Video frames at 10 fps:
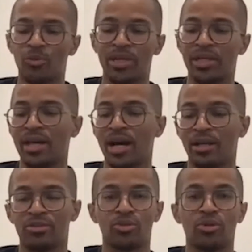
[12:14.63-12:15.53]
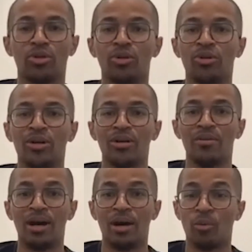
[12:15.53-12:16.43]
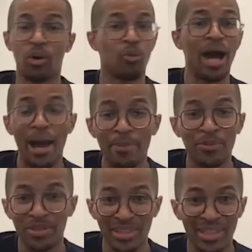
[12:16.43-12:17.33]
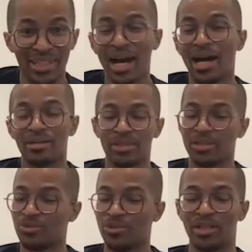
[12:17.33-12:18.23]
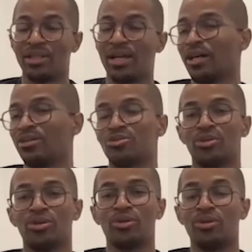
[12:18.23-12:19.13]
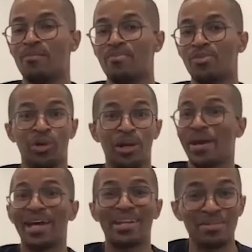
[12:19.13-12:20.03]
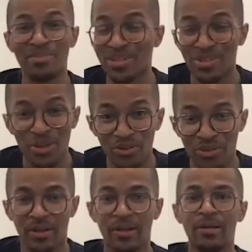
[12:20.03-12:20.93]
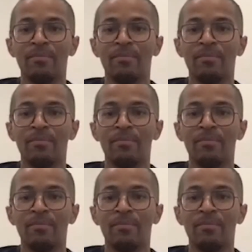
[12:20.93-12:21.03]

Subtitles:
We cannot control what will happen with the economy. We cannot control when a pandemic is over.